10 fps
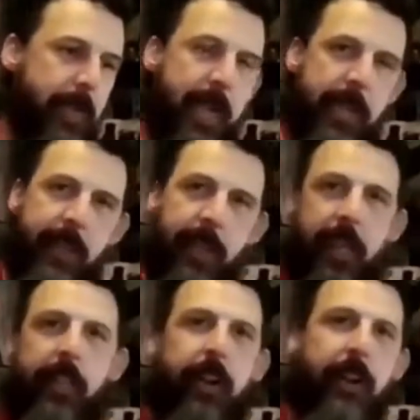me isn't
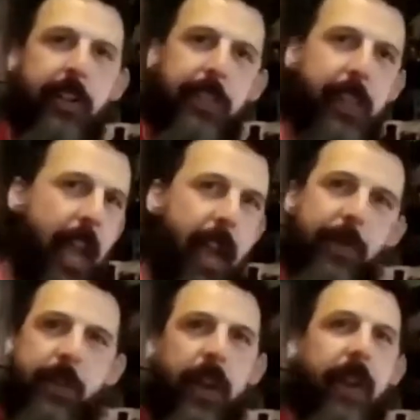clear until
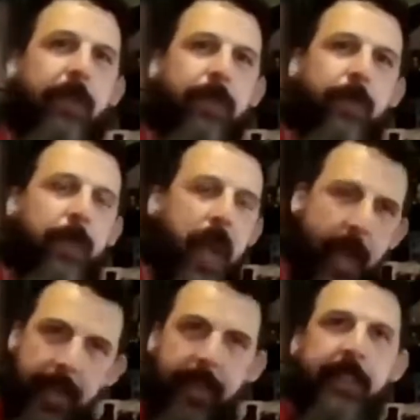after I've
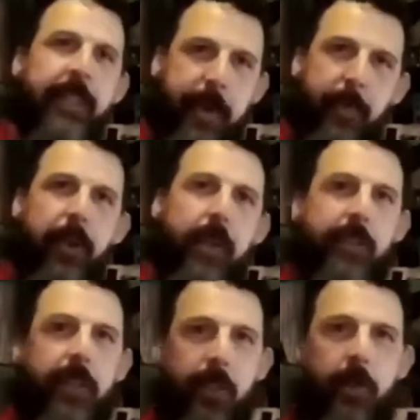gotten deeper
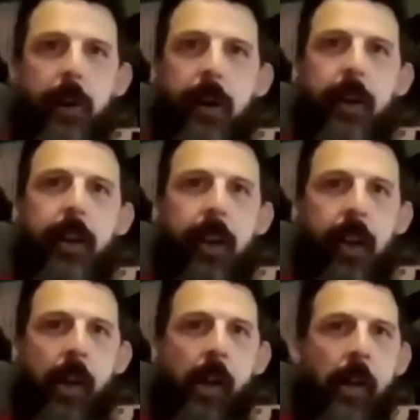into the work.
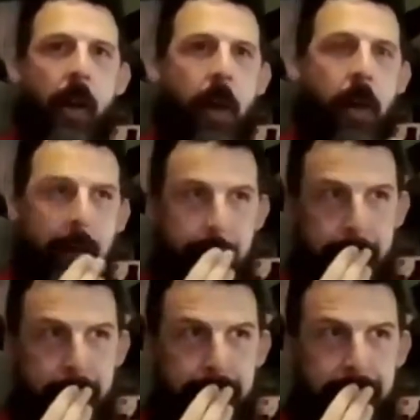
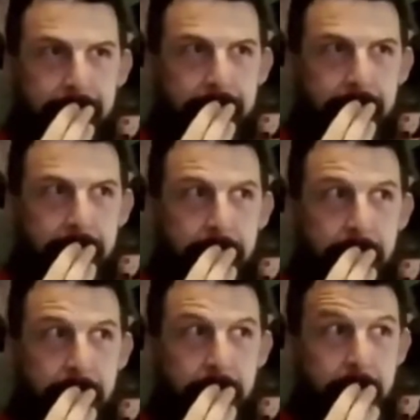So
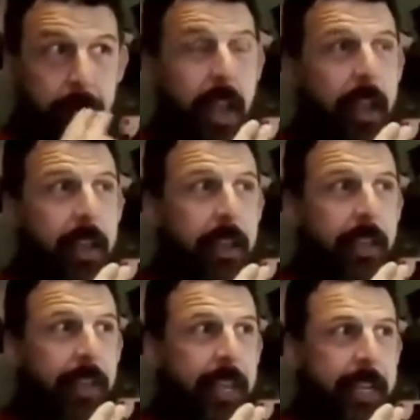yeah,
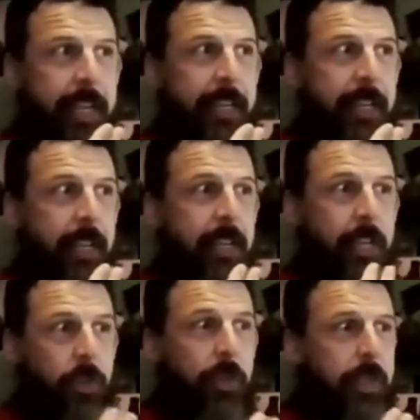like
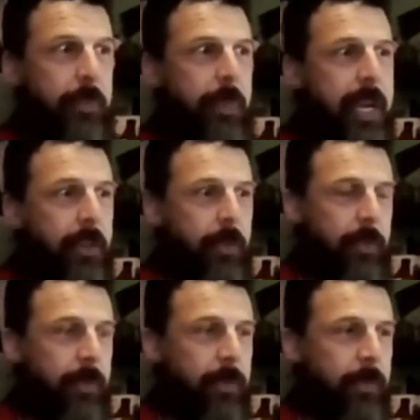initially the piece,
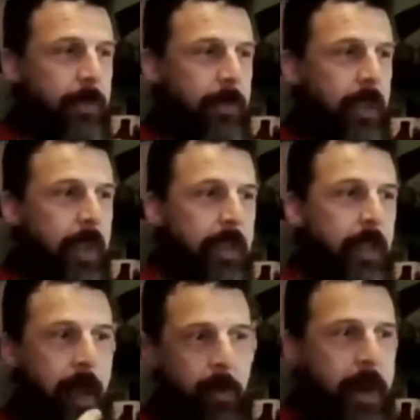like
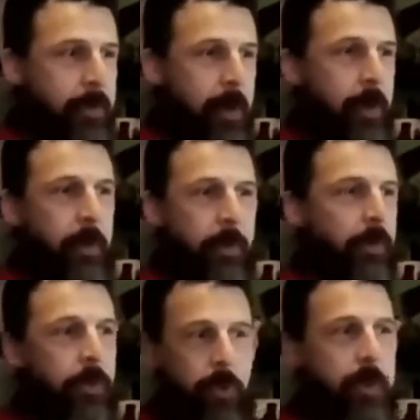those rainbow
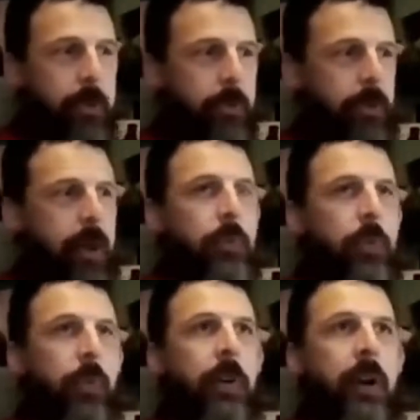drips
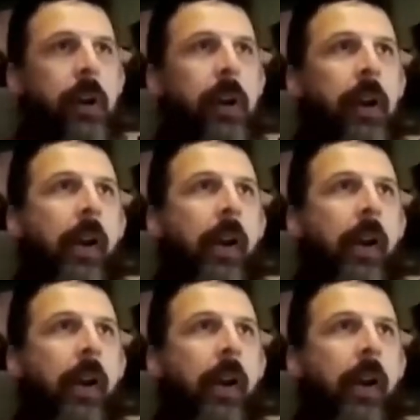were